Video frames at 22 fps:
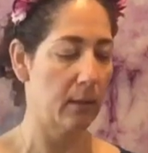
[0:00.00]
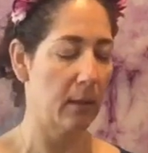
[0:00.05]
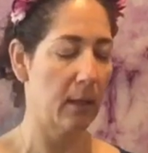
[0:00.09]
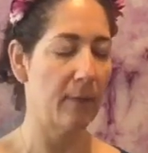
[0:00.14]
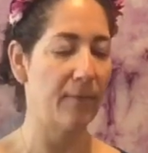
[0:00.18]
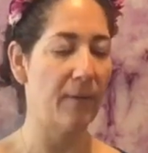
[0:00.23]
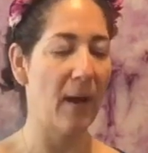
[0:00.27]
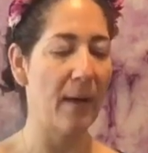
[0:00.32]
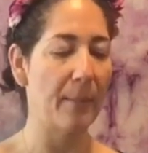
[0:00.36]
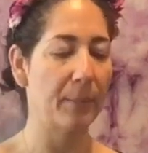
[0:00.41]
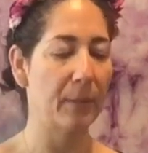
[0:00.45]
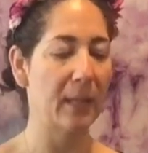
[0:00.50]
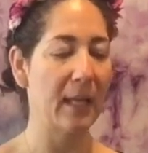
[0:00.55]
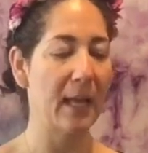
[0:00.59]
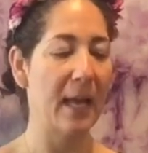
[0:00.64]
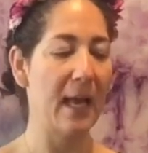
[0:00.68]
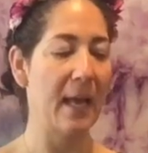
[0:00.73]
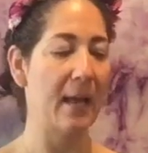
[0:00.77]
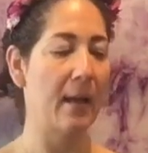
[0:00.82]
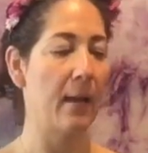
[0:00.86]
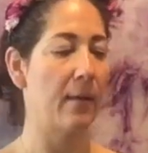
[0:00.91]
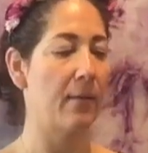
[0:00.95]
If I
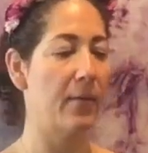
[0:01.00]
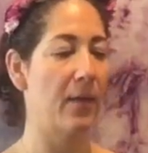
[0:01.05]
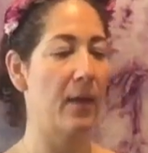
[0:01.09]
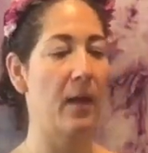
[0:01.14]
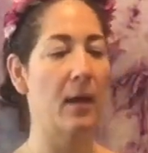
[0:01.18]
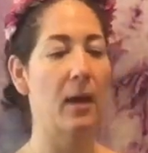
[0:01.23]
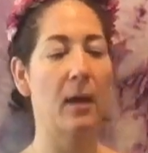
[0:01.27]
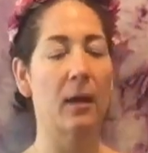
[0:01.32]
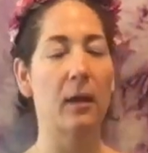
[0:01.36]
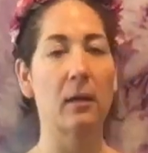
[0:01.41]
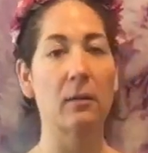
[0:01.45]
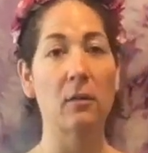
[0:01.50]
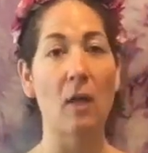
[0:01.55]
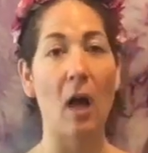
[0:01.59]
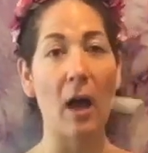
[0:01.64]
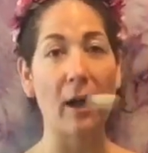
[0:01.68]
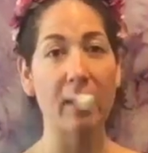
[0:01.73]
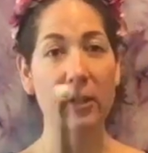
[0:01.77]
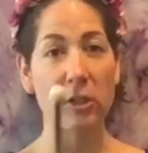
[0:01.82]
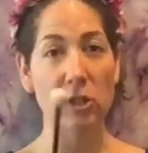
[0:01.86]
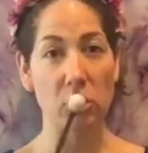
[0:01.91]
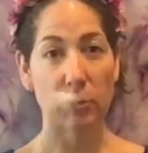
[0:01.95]
play the
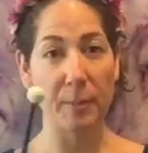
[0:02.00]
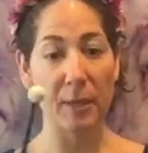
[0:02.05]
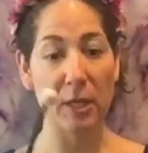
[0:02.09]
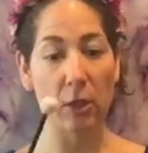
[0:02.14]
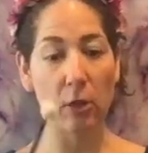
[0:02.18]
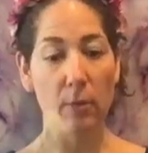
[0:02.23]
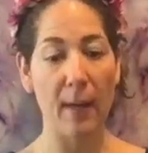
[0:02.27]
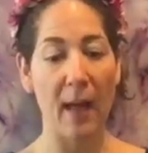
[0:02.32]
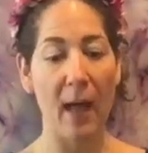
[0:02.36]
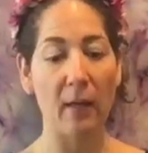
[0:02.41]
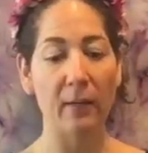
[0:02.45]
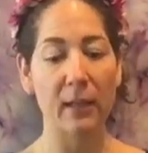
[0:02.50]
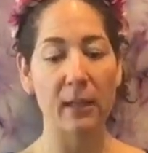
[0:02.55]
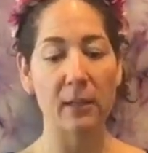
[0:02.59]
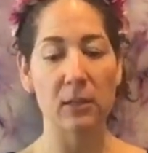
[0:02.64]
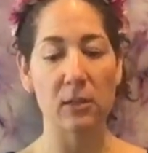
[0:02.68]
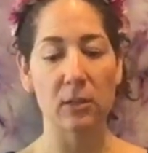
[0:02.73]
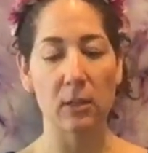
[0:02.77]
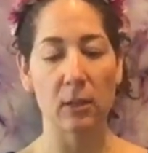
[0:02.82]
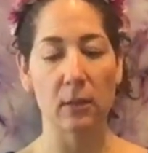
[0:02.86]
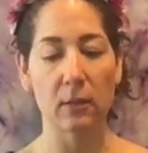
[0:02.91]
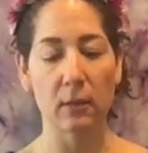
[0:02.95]
Glockenspiel
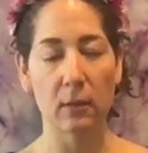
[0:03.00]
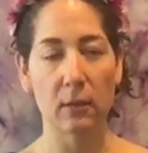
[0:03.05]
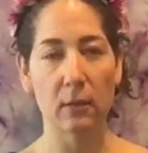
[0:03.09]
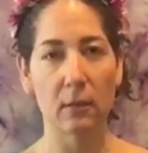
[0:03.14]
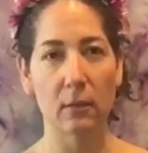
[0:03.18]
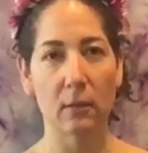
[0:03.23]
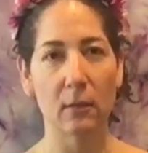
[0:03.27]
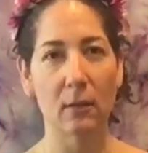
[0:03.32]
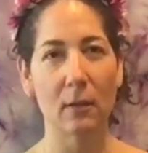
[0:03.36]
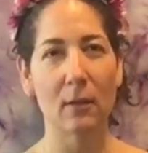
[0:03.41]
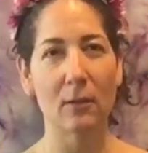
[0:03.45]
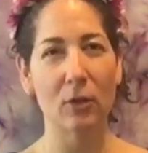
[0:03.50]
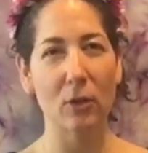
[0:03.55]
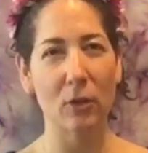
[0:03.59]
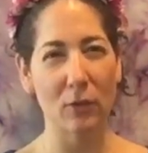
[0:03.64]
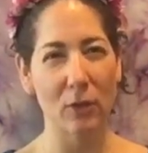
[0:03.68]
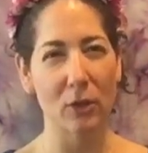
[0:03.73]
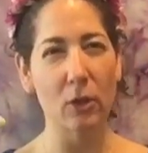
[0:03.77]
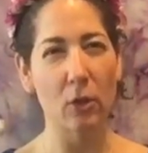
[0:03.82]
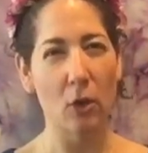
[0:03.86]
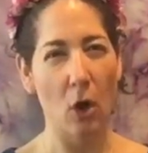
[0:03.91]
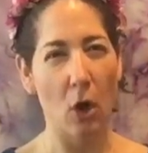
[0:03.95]
mallets, they're a
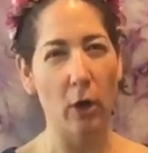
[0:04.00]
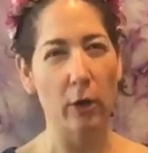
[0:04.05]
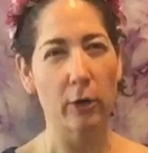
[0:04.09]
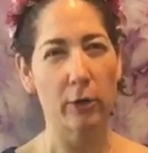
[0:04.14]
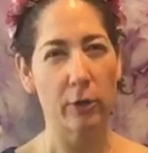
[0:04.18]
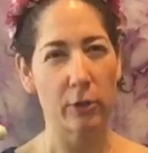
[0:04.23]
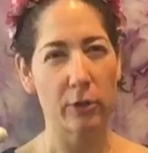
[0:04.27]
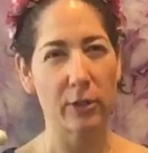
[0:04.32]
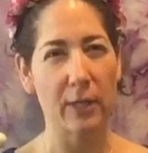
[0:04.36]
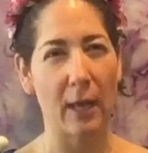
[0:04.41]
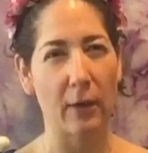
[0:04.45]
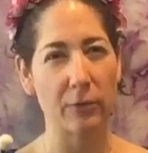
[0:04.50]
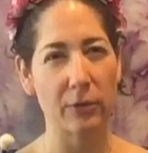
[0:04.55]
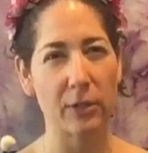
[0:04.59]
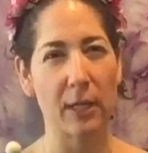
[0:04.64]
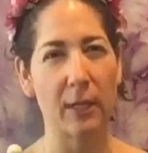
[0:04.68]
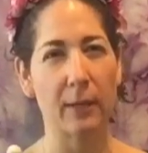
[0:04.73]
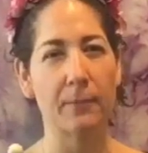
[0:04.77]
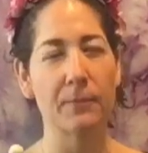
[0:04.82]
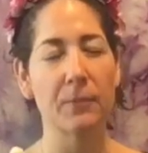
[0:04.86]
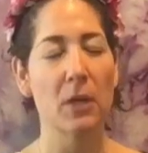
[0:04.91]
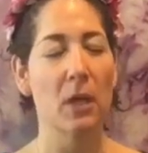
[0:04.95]
little harder
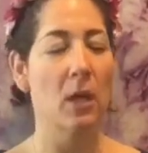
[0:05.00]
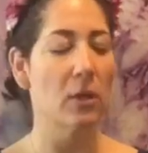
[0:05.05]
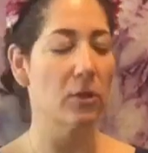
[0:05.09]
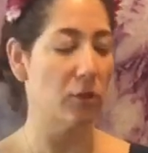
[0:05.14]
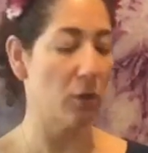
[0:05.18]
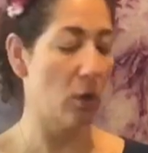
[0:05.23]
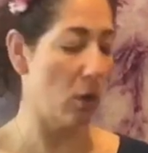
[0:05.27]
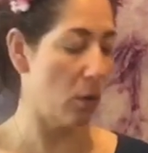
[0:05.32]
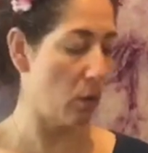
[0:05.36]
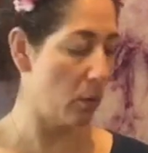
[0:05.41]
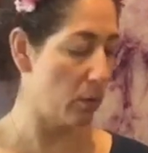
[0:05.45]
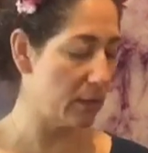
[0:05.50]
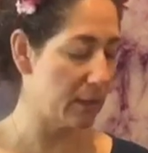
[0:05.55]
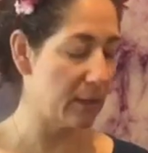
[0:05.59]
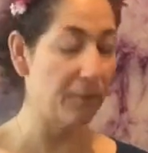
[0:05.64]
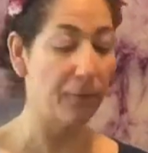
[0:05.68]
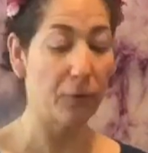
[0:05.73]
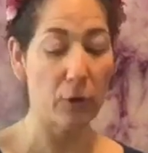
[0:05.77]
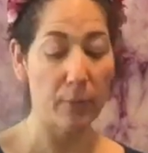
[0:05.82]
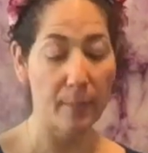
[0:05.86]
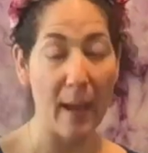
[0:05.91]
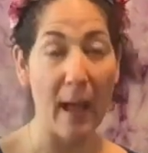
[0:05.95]
sounding. So
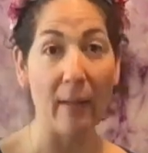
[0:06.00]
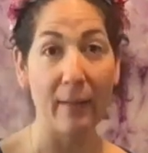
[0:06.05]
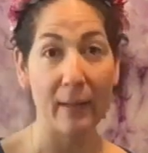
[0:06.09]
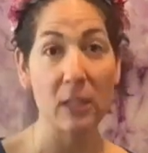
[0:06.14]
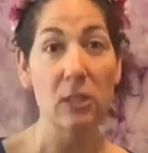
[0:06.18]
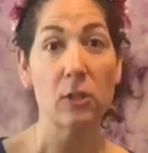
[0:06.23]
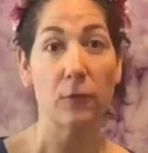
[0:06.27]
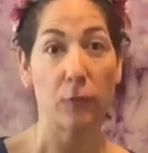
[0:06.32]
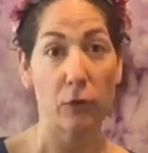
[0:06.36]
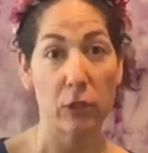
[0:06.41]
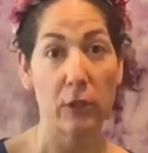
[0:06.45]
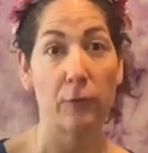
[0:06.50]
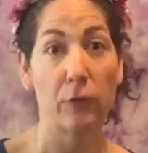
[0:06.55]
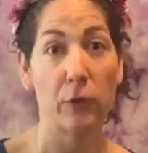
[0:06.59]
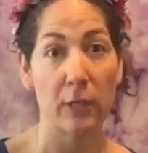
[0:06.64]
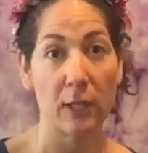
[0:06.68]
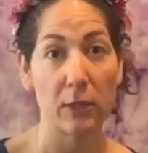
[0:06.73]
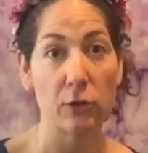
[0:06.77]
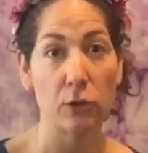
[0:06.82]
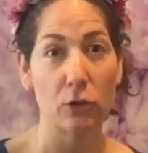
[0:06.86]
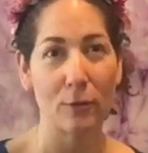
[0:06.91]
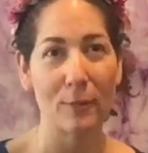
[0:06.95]
different mallets for
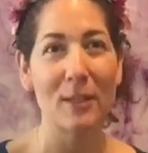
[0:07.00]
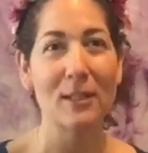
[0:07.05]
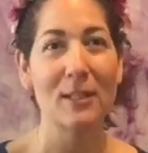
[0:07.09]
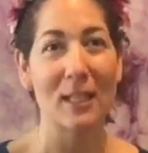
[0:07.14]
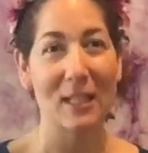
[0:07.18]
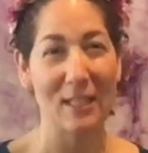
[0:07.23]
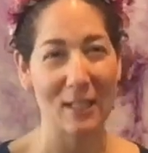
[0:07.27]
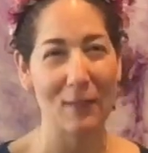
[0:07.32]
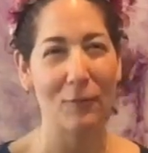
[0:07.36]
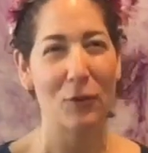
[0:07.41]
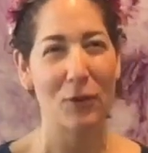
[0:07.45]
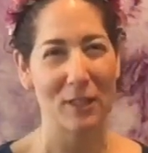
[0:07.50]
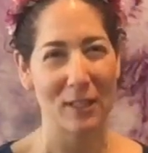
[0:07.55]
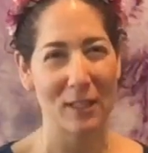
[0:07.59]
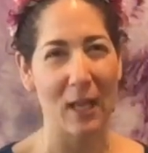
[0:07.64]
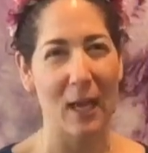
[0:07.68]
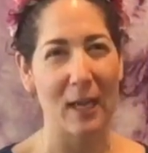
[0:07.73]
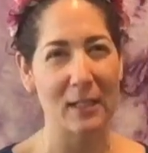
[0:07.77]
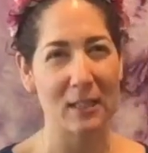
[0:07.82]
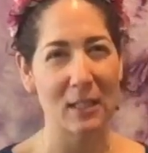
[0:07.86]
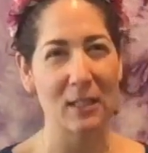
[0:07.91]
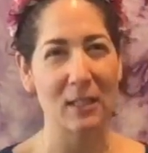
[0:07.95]
different instruments and different
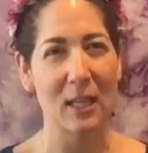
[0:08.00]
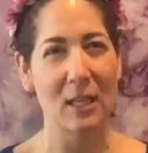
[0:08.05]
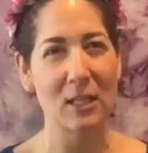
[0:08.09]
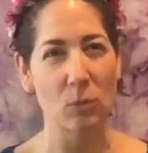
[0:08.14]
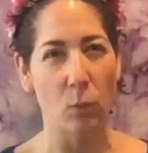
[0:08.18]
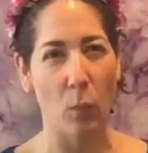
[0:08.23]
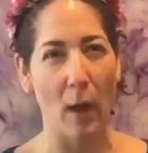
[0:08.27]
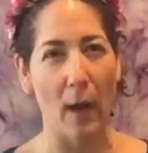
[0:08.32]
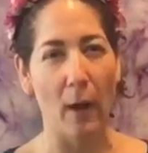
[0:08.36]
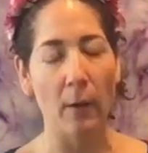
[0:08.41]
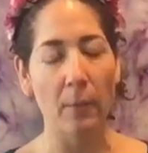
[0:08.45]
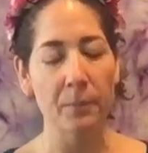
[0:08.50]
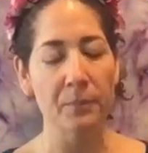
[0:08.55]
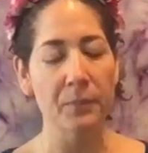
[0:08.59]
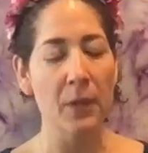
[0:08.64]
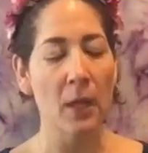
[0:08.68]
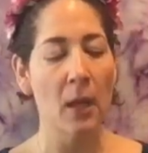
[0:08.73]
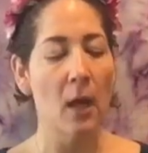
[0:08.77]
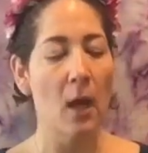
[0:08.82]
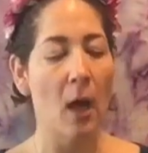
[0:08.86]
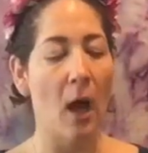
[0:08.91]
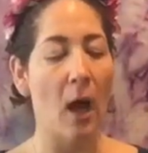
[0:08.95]
sizes as well.
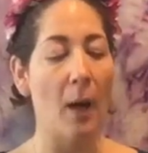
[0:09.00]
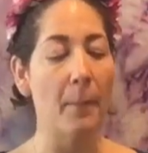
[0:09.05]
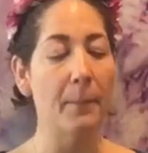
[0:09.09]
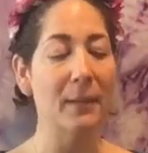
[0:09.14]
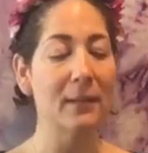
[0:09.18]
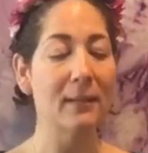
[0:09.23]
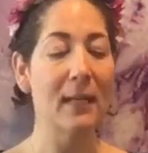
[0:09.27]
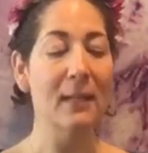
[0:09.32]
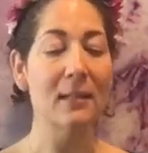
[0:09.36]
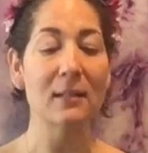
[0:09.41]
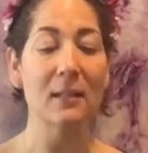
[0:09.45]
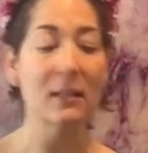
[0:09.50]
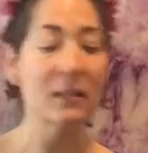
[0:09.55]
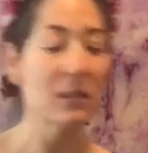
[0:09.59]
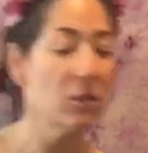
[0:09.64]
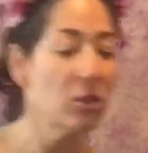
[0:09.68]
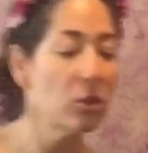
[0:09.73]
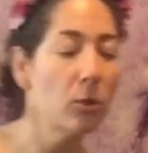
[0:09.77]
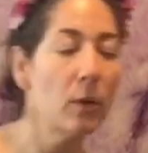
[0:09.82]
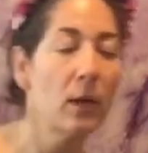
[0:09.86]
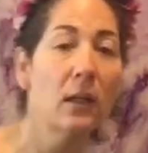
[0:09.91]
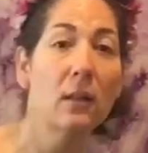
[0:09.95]
Um, but let's
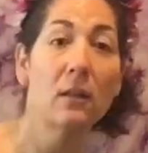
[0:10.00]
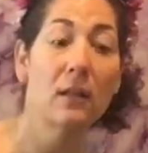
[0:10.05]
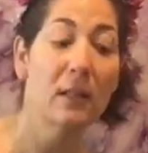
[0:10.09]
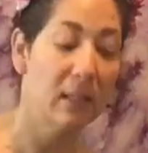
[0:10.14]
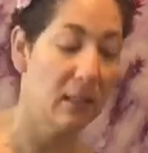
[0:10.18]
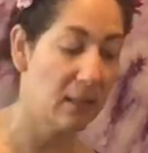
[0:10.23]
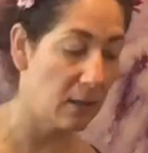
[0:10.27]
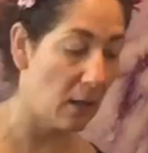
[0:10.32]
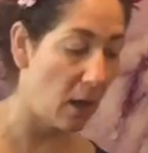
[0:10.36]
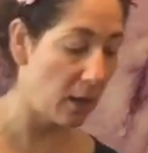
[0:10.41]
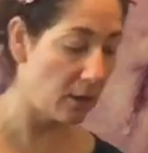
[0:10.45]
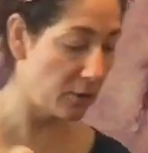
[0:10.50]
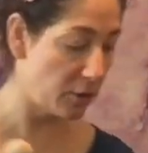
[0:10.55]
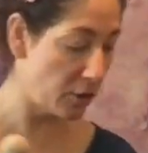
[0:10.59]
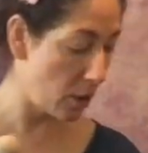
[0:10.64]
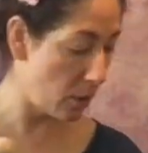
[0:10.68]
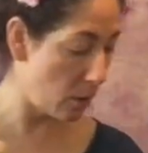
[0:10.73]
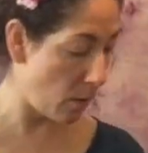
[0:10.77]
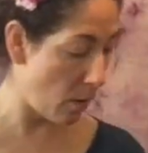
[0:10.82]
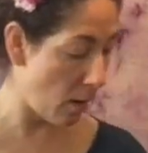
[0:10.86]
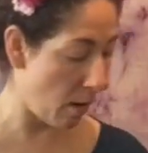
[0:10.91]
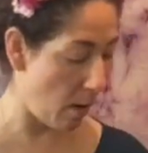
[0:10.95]
listen to a
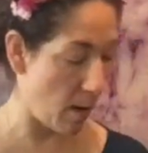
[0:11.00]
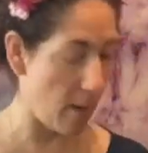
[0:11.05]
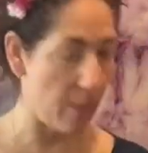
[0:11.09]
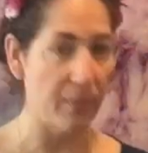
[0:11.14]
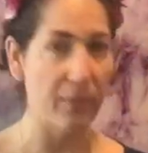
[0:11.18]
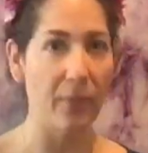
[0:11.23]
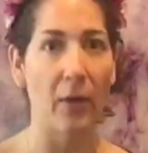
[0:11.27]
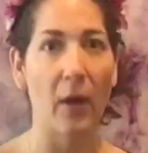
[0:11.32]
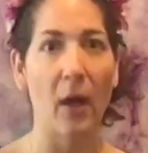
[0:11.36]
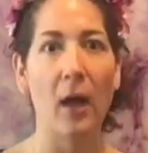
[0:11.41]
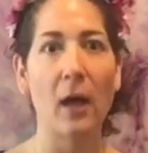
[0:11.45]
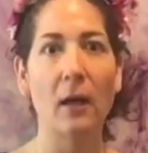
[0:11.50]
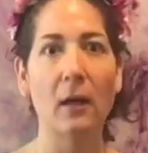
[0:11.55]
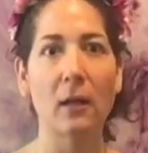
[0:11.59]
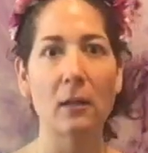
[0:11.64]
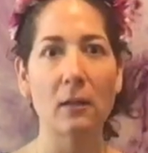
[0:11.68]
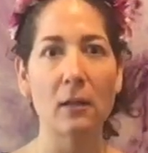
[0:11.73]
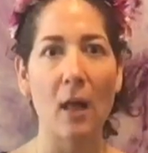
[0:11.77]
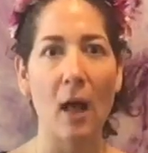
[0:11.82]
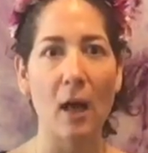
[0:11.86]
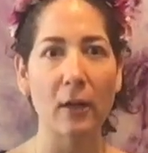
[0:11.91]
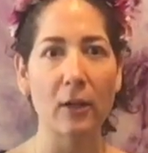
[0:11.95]
glissando on the
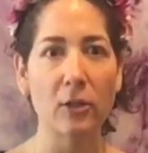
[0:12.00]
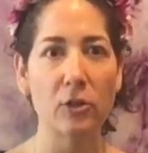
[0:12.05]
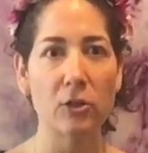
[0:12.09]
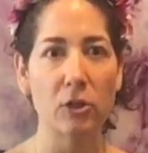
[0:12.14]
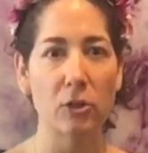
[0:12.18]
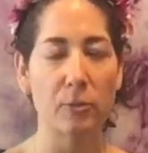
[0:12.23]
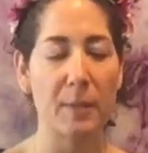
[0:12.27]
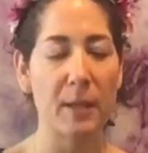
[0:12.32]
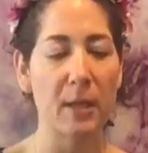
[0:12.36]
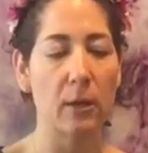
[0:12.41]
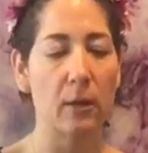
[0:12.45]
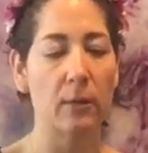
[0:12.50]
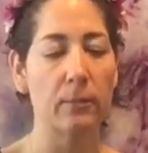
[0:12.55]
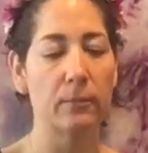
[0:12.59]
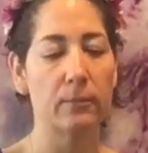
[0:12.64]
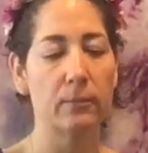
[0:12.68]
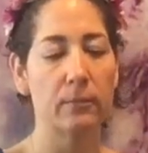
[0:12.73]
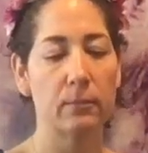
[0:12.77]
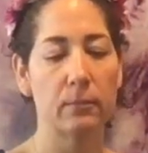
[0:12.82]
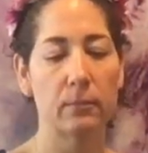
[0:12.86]
Glockenspiel.